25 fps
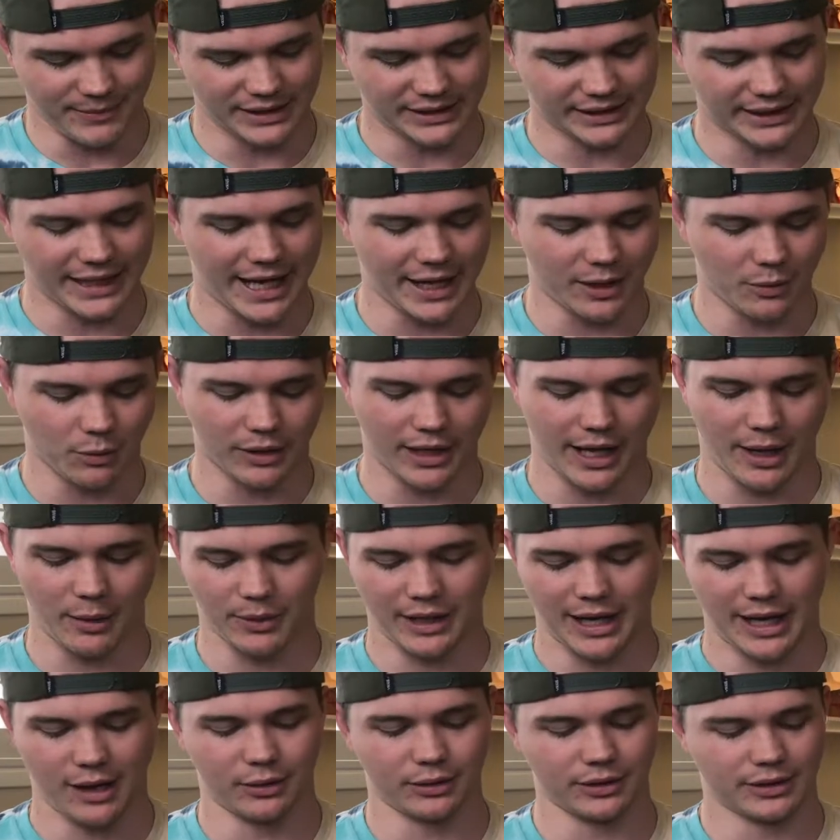Like when I
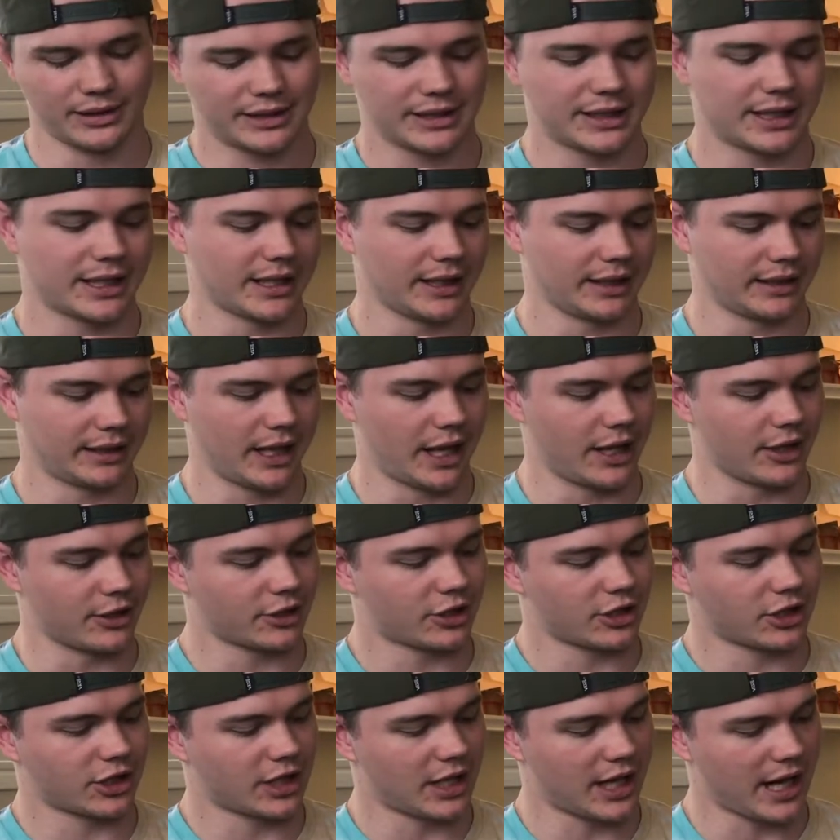went out to
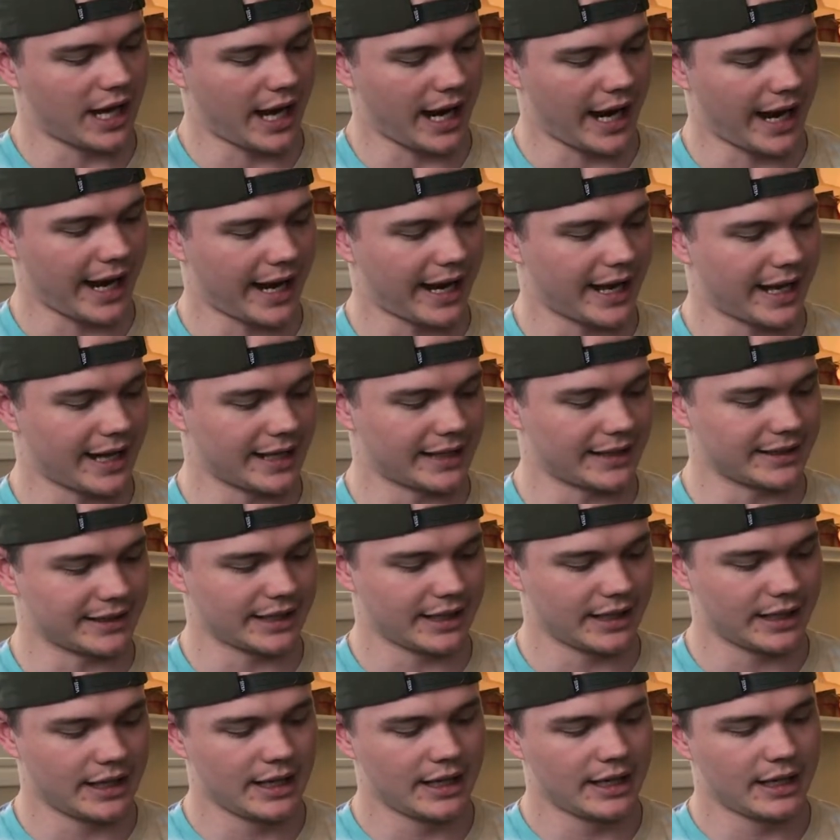lunch
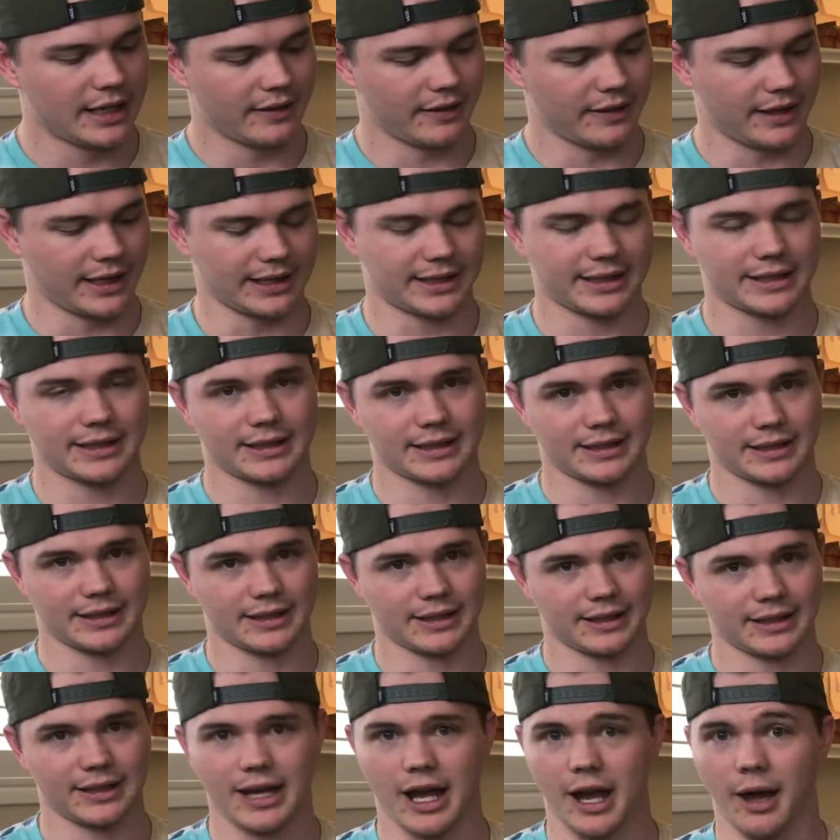and this
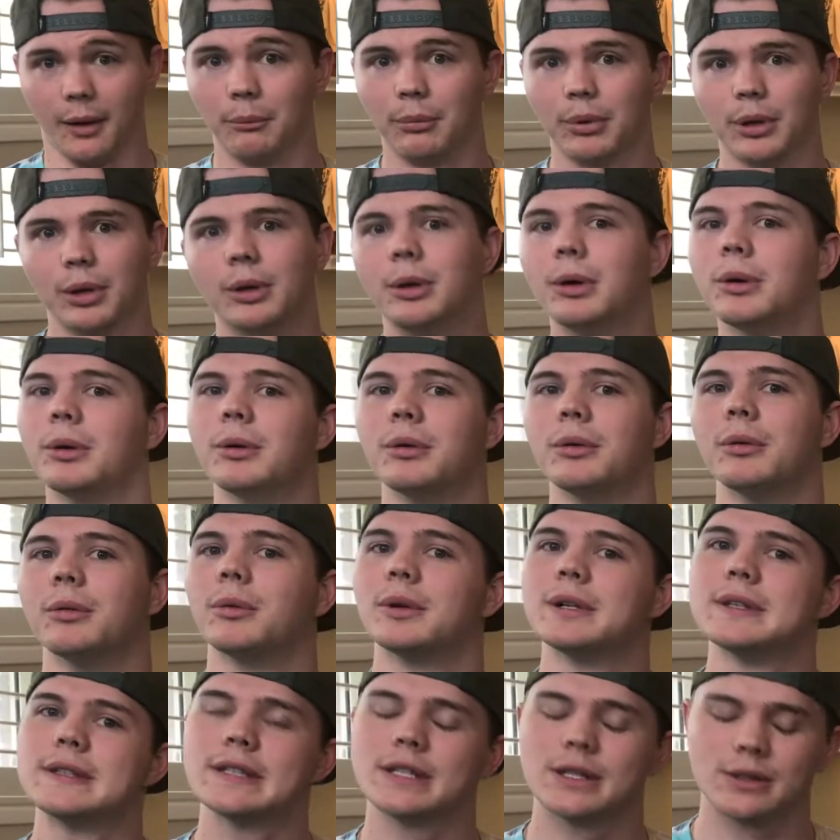cup
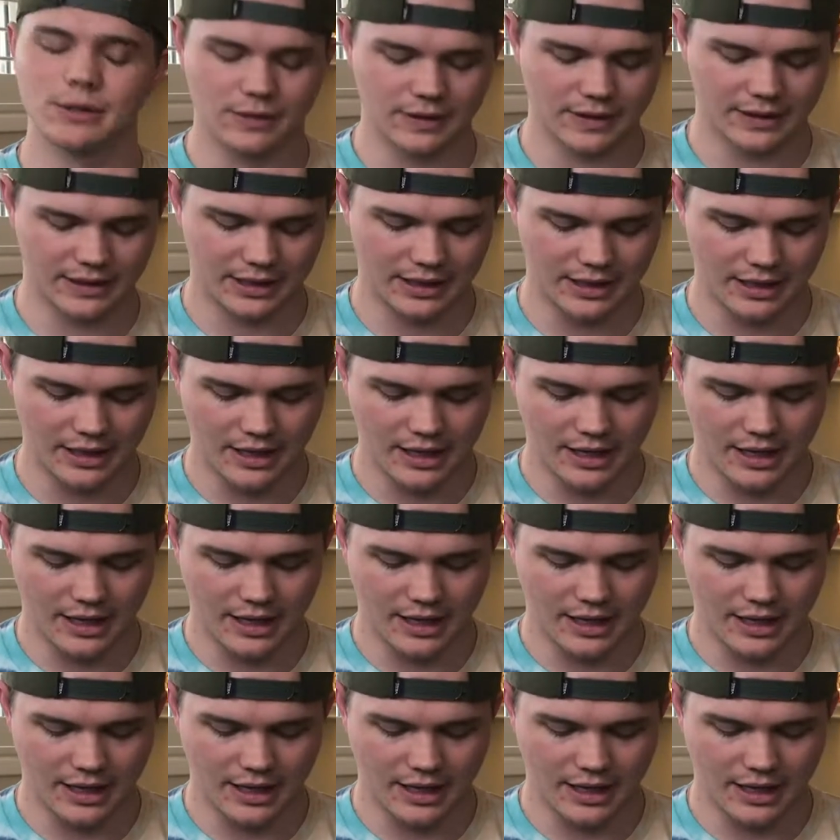was used.